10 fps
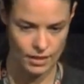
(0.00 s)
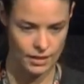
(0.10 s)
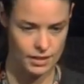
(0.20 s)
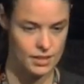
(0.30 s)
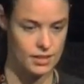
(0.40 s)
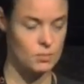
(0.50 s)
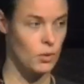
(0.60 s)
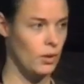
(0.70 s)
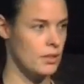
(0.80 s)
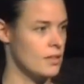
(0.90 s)
It is the
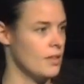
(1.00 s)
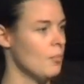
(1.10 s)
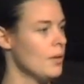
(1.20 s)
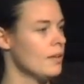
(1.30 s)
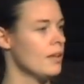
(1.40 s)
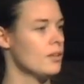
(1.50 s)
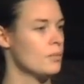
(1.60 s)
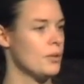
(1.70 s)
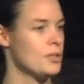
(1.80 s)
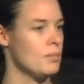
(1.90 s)
smallest number that you could
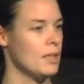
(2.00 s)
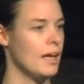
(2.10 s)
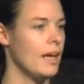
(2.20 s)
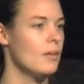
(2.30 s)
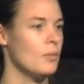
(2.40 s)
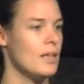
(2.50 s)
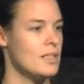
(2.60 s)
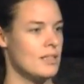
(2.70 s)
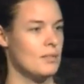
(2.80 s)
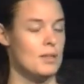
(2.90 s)
possibly get while
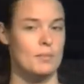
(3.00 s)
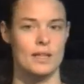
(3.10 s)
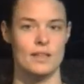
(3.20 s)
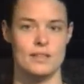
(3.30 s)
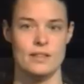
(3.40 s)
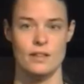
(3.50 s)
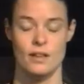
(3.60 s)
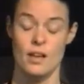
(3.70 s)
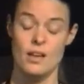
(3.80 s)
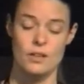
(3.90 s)
still being bigger than 0,
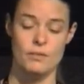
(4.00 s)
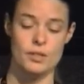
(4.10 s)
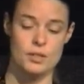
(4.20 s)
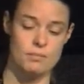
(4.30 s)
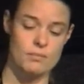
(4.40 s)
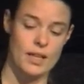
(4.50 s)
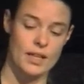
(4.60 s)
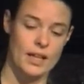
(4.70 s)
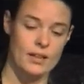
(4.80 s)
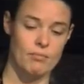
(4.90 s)
which
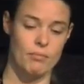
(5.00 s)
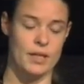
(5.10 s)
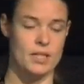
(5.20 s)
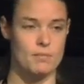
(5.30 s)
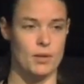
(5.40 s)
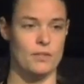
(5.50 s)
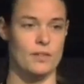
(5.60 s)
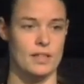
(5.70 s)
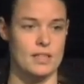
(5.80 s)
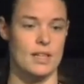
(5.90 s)
again makes
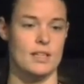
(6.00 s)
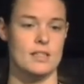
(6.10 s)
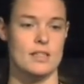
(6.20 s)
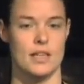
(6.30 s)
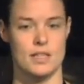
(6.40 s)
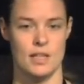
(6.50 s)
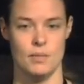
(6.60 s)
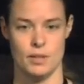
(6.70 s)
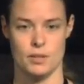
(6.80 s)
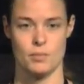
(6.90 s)
perfect sense, except
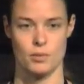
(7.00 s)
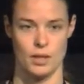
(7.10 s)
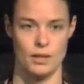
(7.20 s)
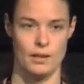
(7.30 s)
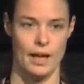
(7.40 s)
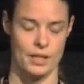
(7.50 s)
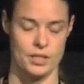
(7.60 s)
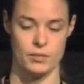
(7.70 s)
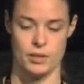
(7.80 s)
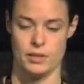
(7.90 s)
it's probably not actually
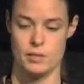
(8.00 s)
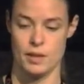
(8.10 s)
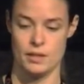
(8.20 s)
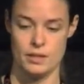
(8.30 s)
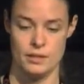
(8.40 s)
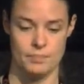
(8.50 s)
what you expected.